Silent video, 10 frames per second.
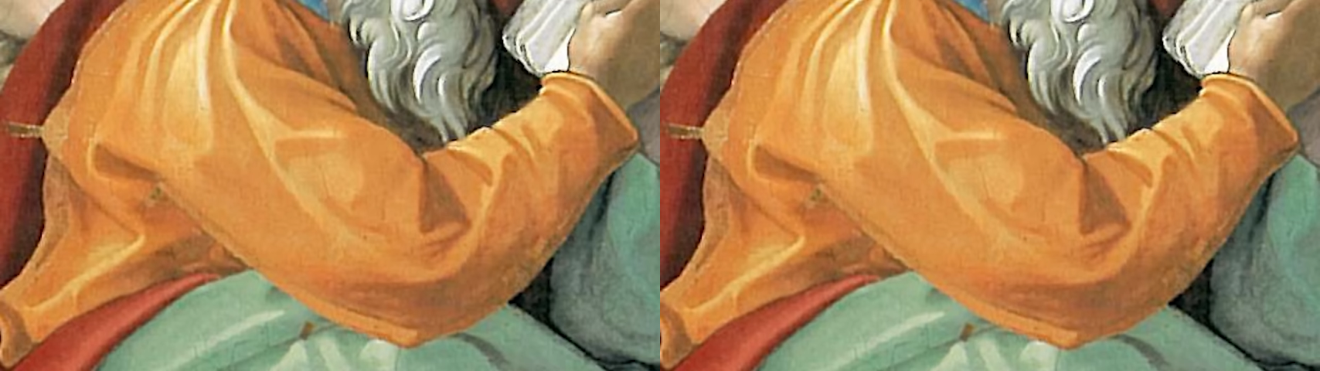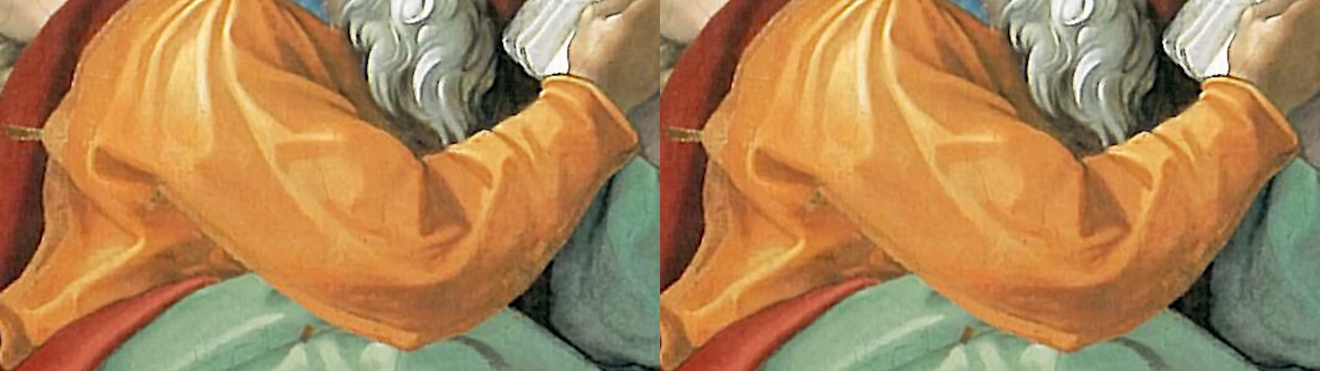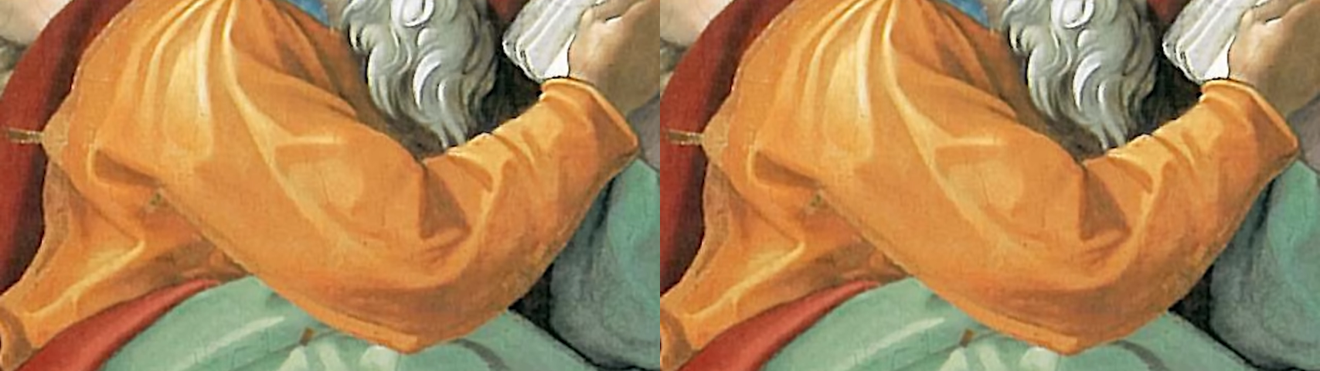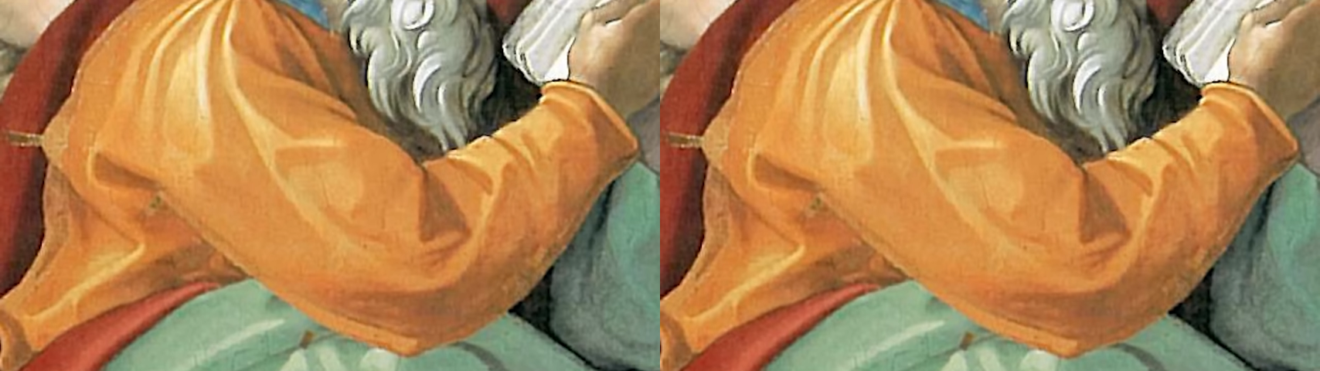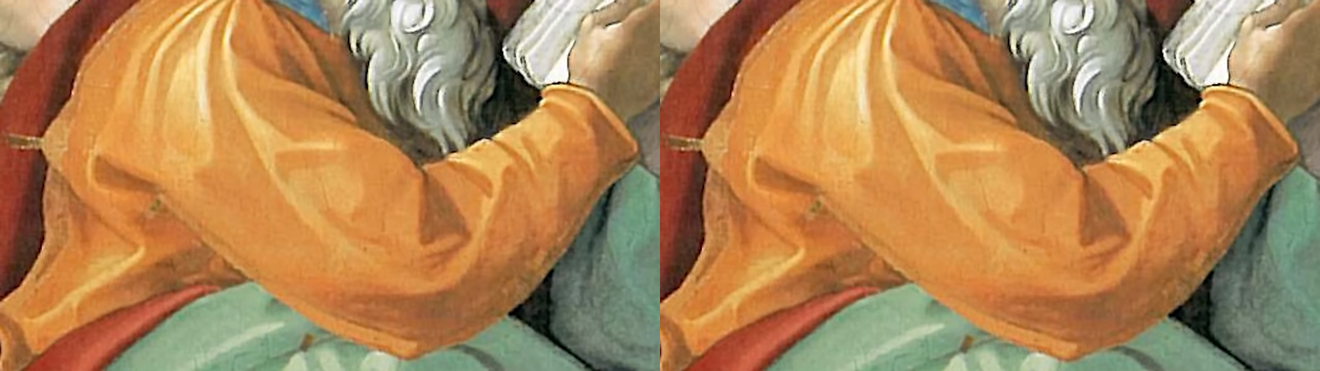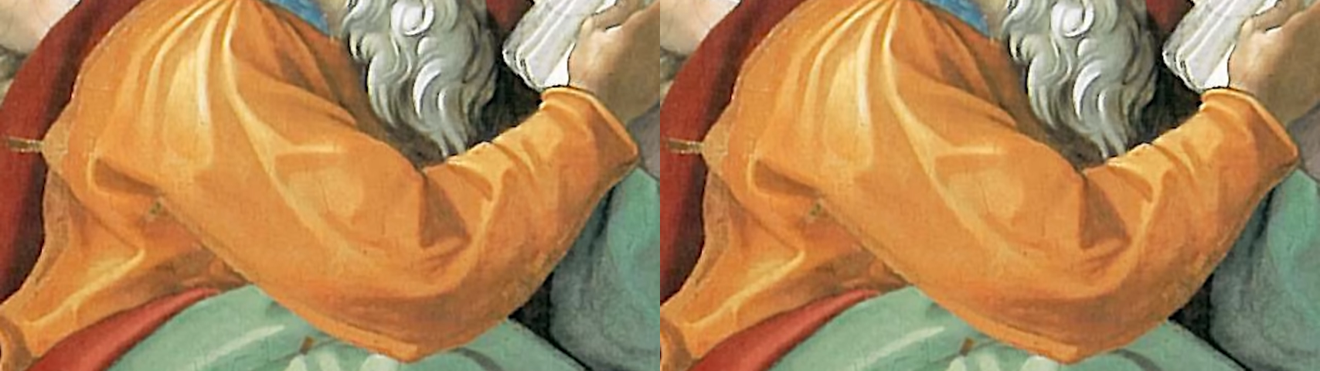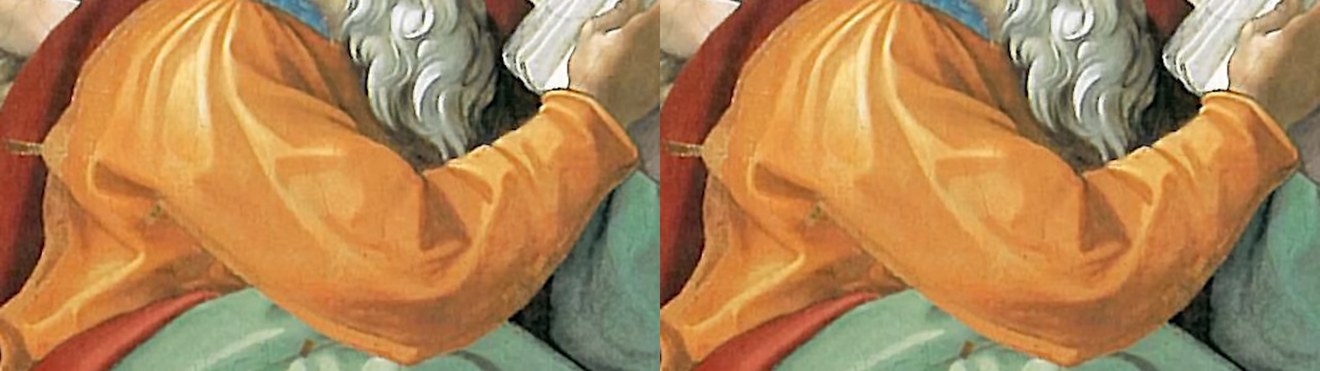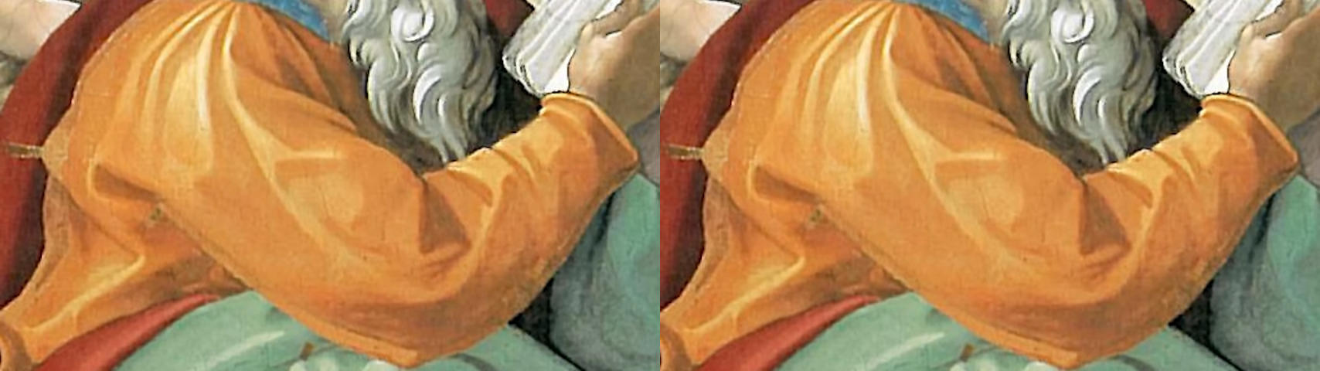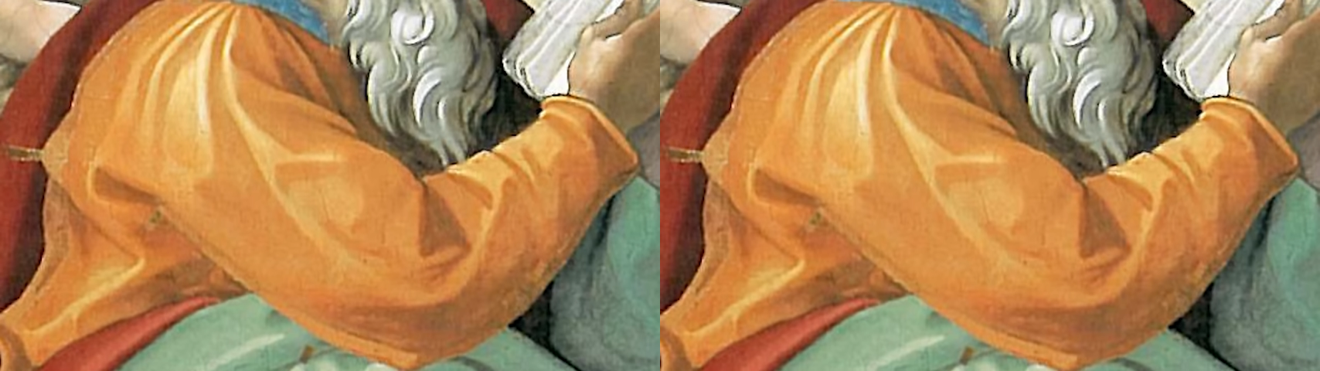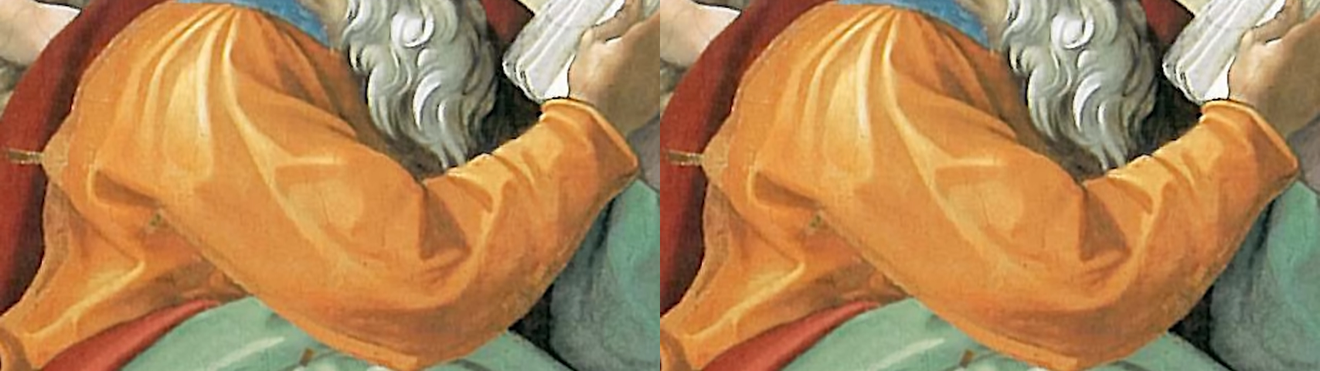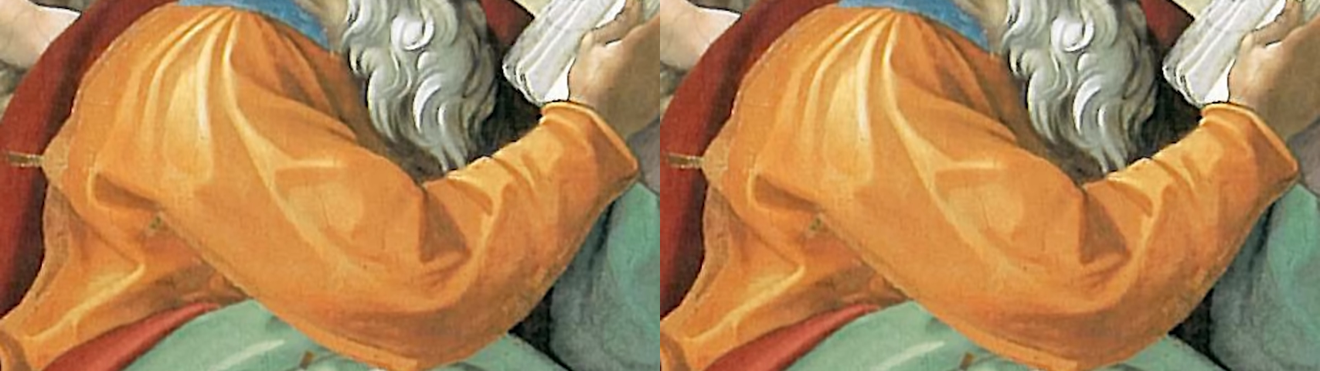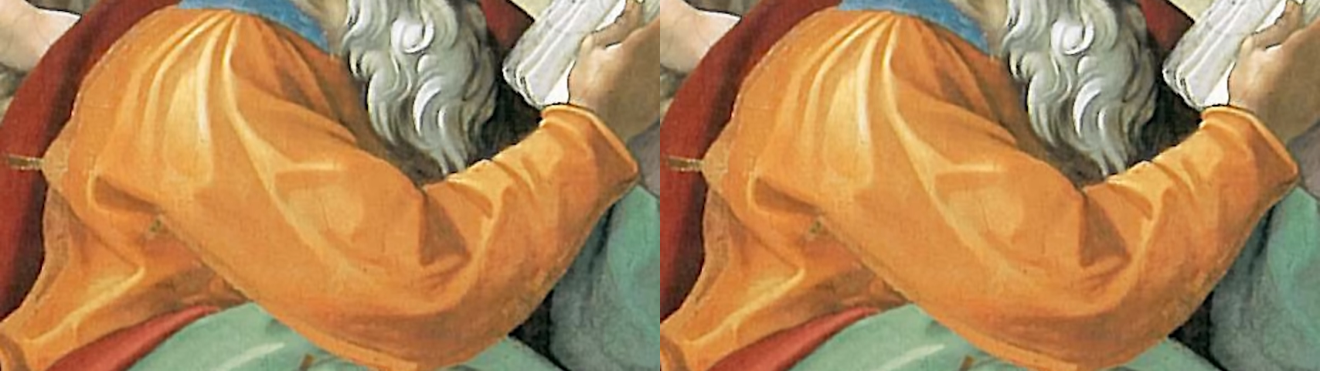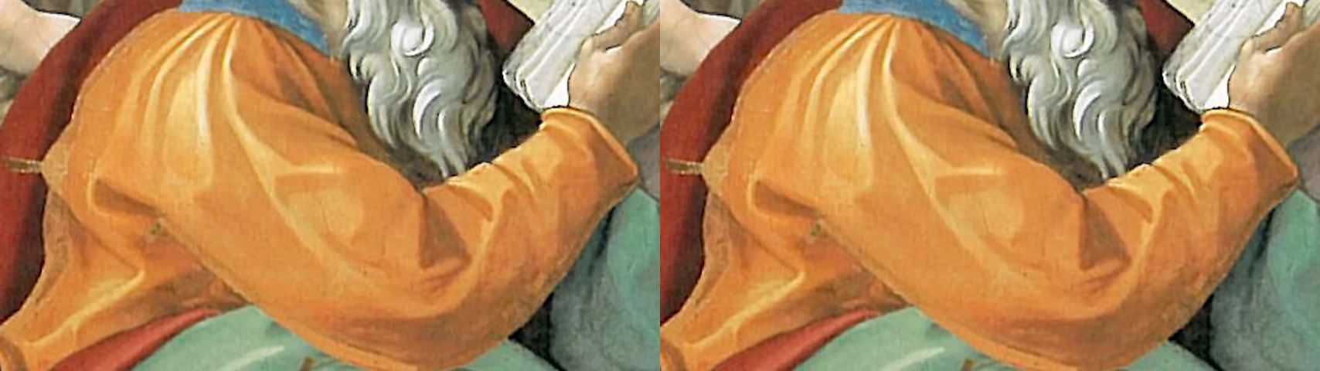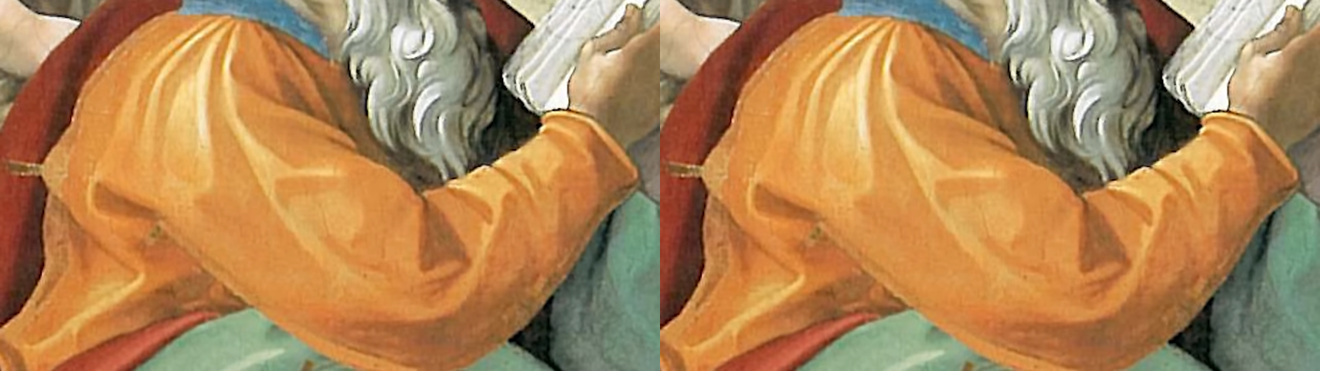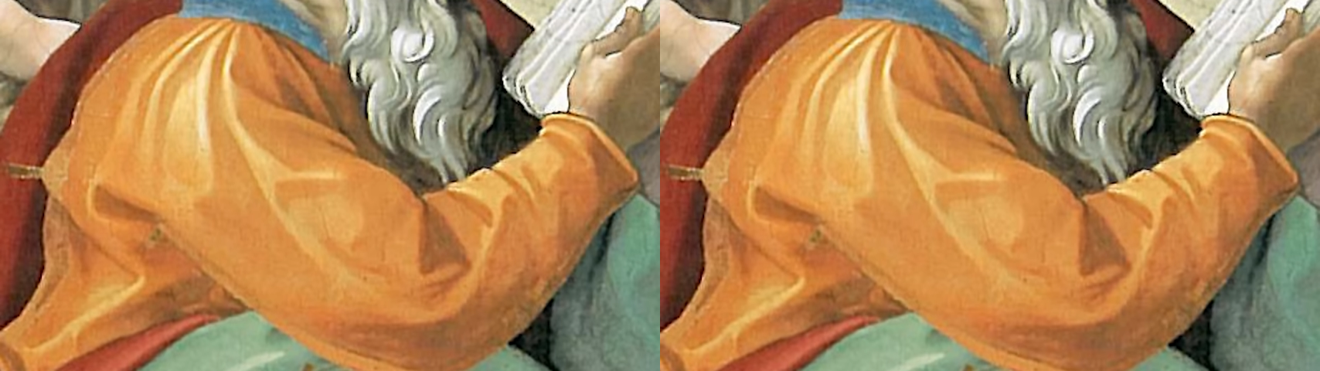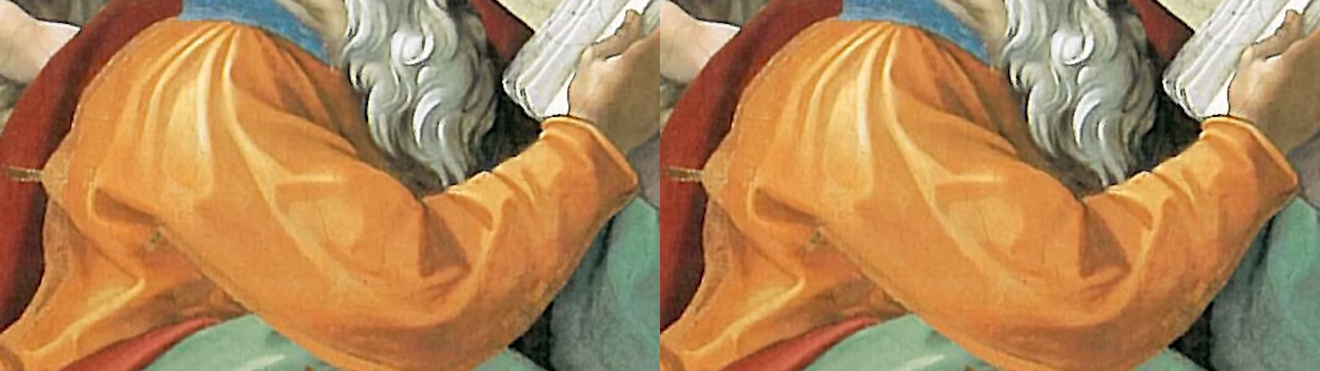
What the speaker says: No face is visible, so there are no lips to read.